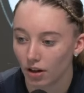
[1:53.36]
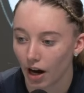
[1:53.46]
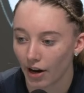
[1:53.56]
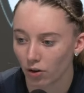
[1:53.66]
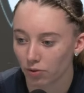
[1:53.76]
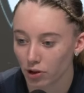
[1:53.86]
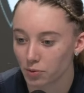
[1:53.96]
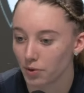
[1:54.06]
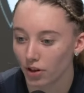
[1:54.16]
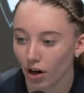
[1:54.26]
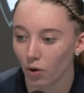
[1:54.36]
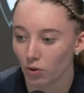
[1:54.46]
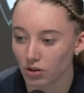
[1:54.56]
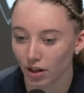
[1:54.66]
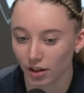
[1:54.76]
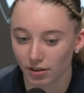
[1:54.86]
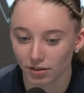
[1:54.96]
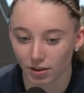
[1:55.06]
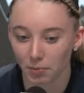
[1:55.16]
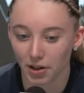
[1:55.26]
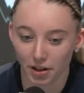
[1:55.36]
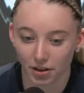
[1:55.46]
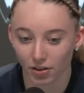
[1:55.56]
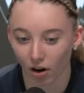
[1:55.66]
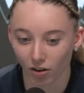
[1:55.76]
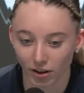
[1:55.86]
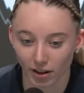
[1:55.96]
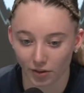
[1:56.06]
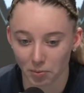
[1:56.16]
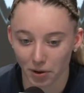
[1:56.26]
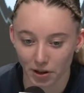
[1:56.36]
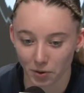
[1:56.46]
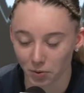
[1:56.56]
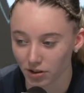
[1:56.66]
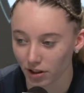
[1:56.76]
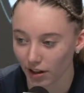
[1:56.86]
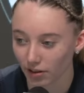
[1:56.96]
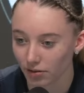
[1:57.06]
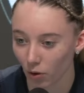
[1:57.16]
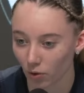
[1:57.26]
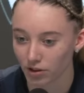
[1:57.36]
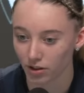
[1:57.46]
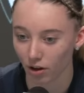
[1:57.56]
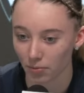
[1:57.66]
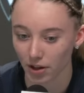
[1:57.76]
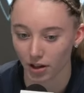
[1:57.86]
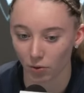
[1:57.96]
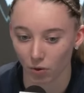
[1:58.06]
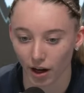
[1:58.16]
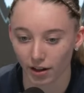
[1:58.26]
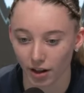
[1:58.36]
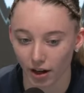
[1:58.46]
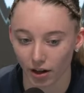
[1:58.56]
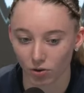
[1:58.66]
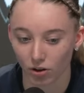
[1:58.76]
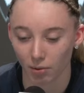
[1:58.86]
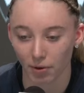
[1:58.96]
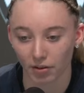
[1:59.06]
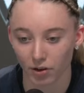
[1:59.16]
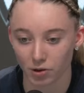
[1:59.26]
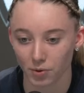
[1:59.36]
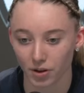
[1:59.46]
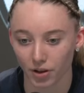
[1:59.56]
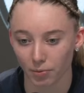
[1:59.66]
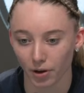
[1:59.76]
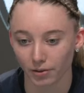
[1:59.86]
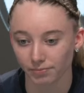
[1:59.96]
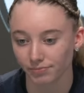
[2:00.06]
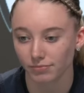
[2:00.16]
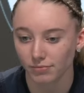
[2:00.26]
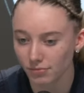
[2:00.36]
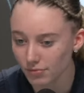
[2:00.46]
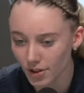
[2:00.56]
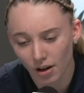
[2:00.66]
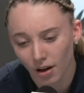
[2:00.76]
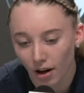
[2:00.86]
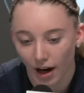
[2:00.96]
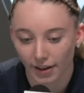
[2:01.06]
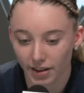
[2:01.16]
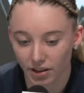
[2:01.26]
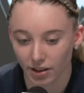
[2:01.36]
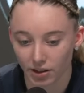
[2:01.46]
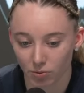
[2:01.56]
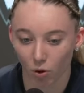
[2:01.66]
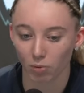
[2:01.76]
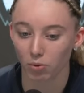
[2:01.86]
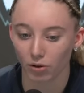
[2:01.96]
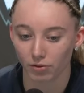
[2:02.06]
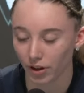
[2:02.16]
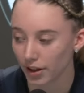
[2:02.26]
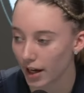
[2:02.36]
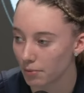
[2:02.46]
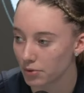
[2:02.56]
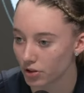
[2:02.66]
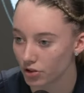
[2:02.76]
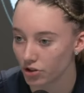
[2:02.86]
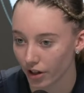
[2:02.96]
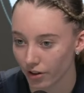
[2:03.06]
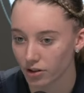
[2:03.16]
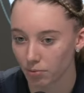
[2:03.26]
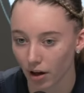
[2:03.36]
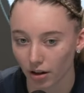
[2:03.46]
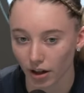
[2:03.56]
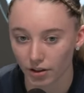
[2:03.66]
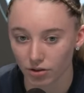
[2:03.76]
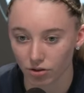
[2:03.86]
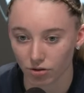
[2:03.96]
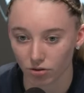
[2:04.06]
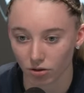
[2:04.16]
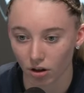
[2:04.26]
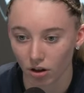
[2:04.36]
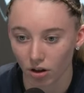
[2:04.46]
I know freshman year I was like the media darling. Everybody was like focused on me and what I did at UConn my freshman year, but I think it's more important for the game to share the spotlight, to